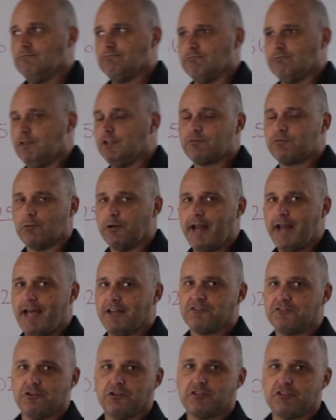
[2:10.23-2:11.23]
this one
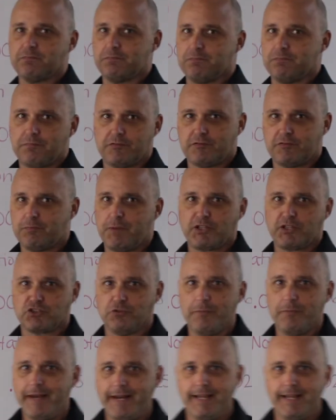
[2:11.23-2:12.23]
has no
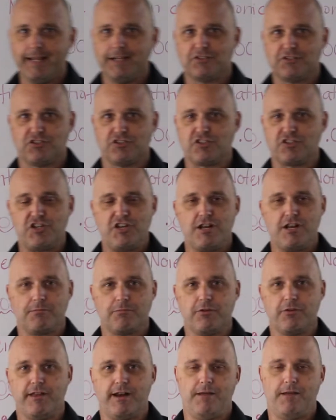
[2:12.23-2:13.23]
special meaning, it's just a
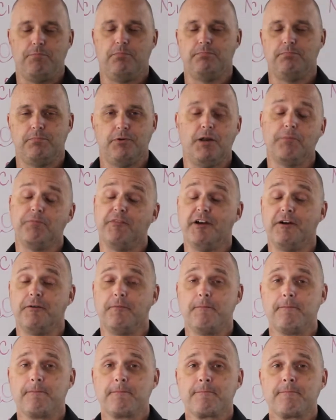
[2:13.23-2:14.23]
number that I put up there.
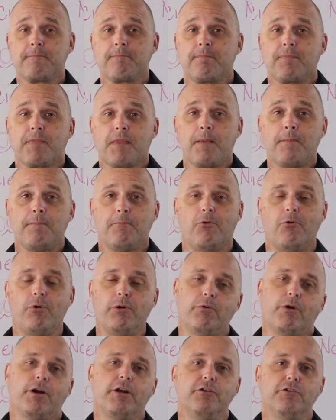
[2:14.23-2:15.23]
But what
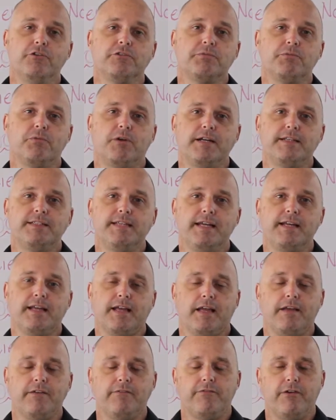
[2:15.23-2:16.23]
we want to do is we want to take
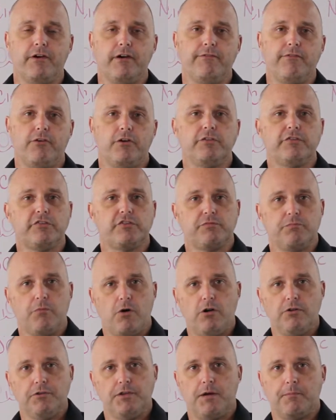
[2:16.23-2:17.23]
a very, very
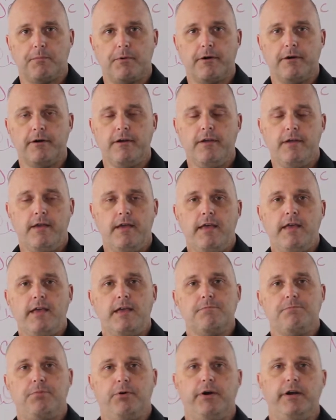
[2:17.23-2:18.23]
small number
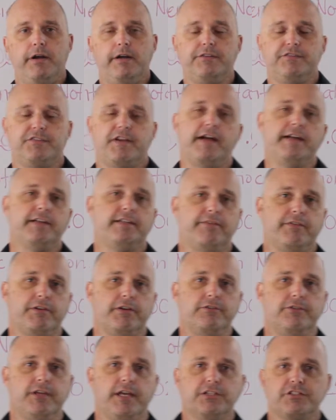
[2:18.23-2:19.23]
and put it into scientific
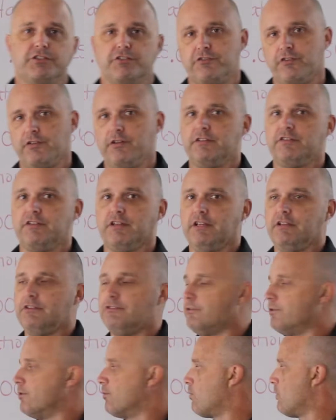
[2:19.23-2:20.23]
notation so that it's
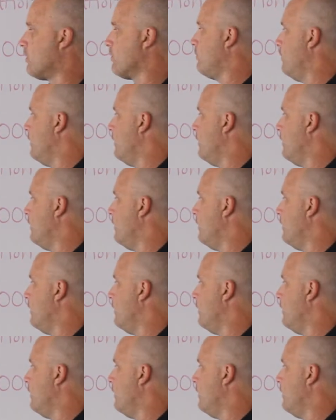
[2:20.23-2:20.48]
easier to work